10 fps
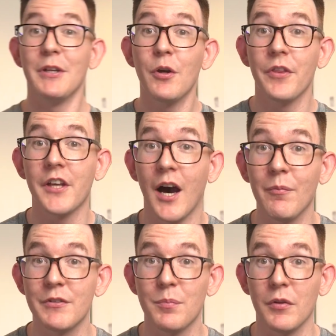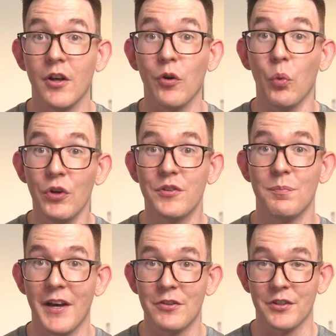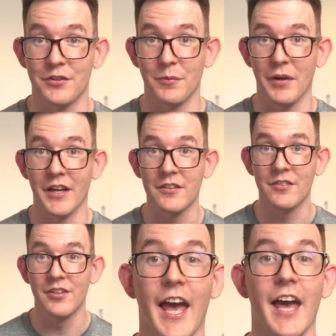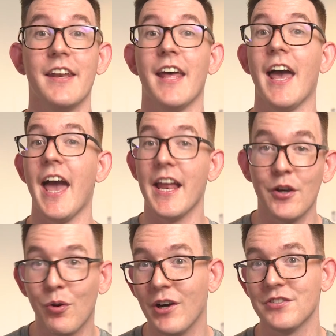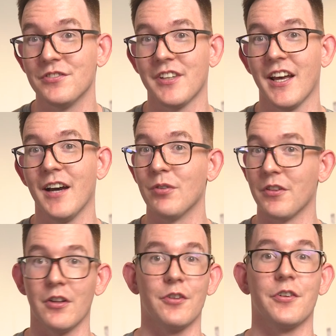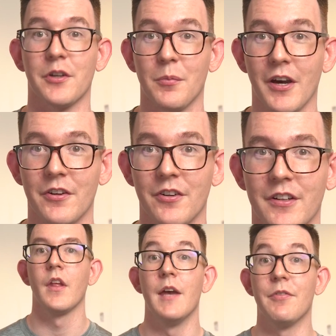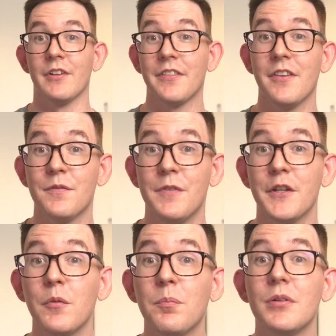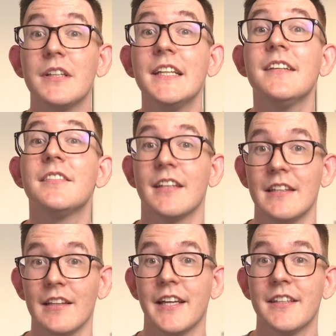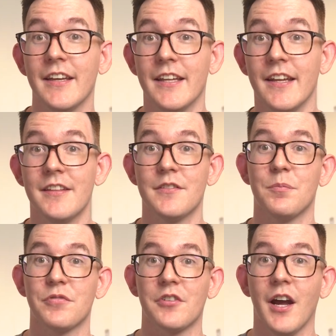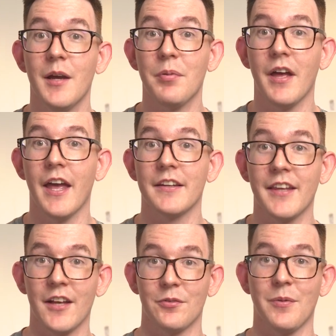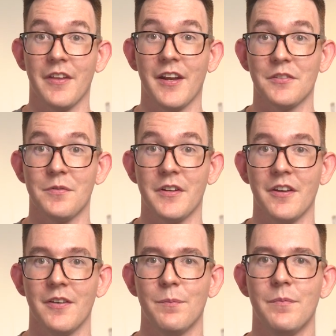know in the comments below which metric you picked and any questions you have with alerting or monitoring. If you like this video, please hit like and hit subscribe and catch me in the next video.